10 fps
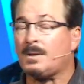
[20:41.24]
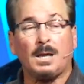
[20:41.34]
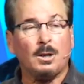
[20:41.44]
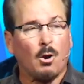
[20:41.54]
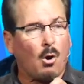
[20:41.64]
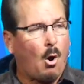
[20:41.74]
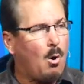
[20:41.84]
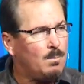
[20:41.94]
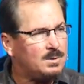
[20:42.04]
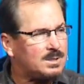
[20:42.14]
In our
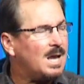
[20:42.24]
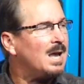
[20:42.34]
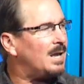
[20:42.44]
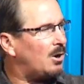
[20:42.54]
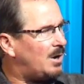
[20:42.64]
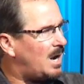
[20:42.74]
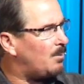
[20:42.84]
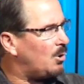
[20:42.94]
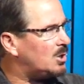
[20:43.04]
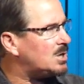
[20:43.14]
homes, in our
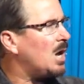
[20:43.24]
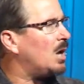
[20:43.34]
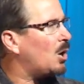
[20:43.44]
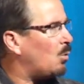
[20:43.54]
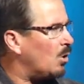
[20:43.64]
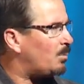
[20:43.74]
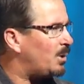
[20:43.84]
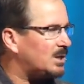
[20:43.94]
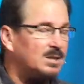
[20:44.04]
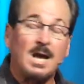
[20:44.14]
neighborhoods, in our
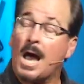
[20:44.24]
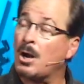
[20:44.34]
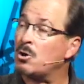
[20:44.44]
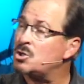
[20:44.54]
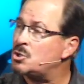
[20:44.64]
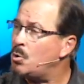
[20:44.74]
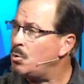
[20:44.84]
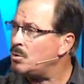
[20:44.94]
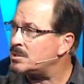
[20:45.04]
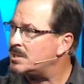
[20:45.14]
workplaces, at our
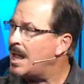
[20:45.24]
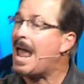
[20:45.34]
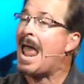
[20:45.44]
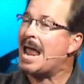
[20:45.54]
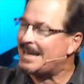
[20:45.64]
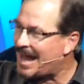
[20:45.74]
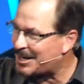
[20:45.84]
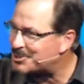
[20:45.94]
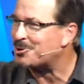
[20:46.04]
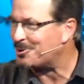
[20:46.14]
schools, and
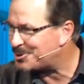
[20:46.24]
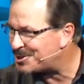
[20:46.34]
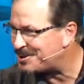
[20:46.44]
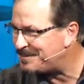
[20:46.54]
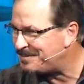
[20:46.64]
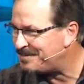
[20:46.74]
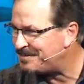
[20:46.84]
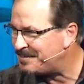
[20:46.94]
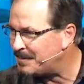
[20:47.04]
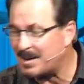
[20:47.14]
at church.
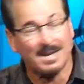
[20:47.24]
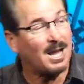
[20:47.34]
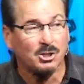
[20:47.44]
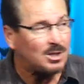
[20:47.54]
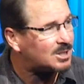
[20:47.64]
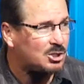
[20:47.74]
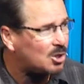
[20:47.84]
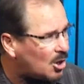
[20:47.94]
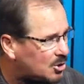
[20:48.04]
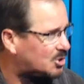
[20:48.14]
But not just at
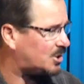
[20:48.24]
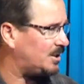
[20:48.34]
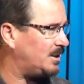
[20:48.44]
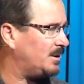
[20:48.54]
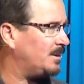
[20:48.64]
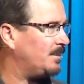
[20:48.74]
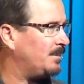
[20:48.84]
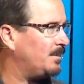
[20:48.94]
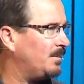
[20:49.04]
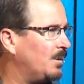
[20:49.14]
church,
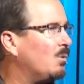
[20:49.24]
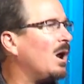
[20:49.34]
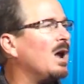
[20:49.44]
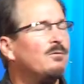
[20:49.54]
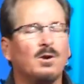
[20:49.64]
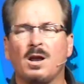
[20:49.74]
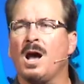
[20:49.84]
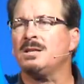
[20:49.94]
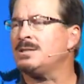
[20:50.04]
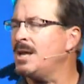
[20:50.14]
wherever
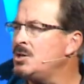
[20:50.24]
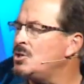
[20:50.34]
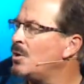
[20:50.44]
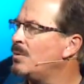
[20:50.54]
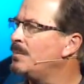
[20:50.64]
God sends you.